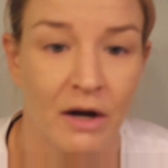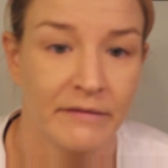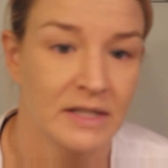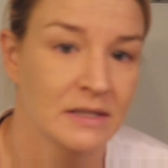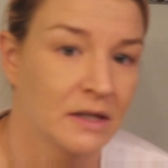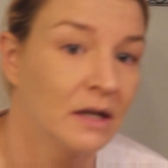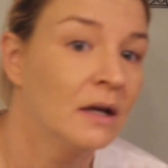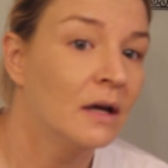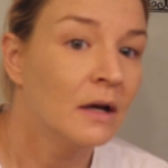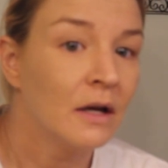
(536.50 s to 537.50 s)

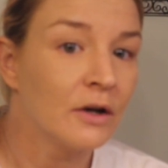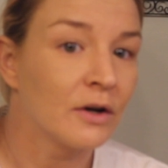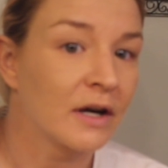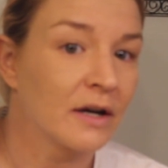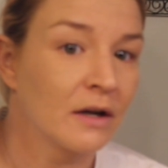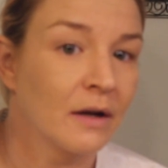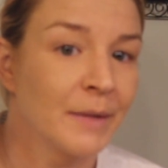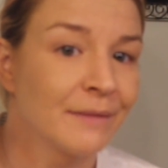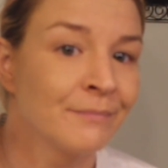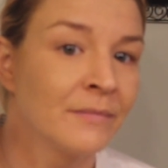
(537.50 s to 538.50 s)
obviously you're not gonna, I
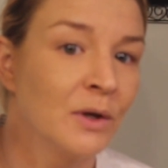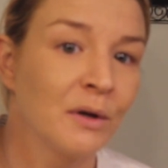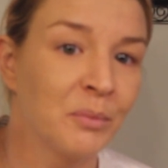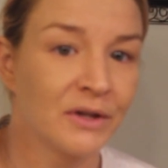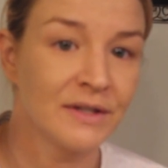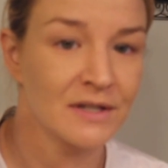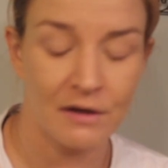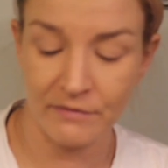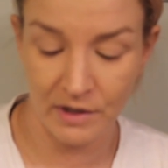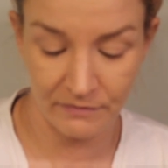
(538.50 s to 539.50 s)
mean, you can put this
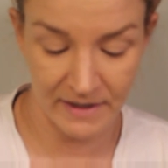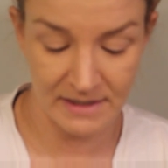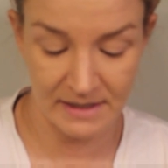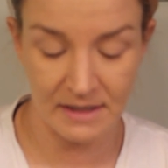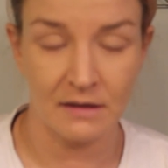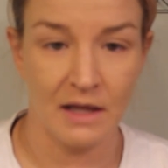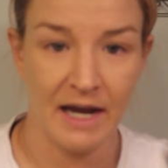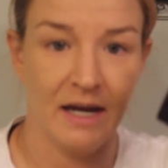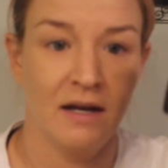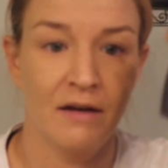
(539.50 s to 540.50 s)
all over your face. It's a
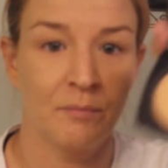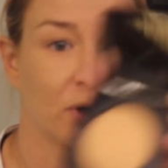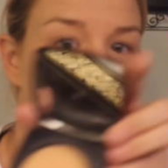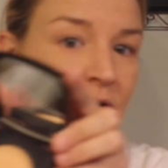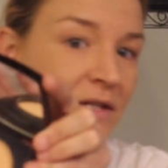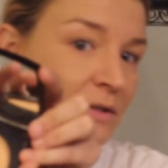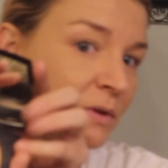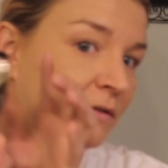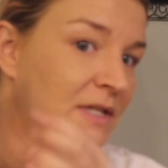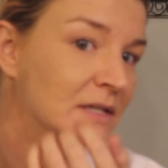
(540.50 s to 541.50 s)
light enough bronzer. That's
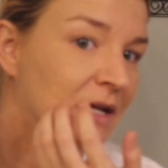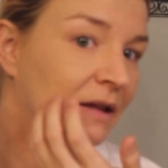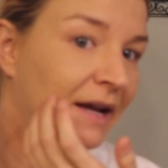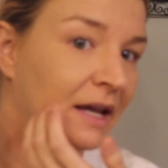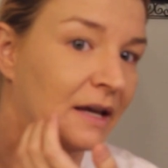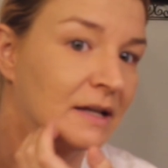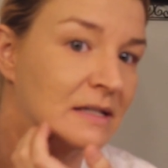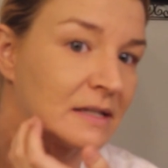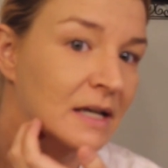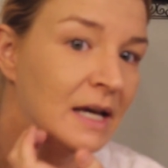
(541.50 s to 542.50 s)
one of the reasons I like it,
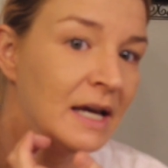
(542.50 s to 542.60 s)
is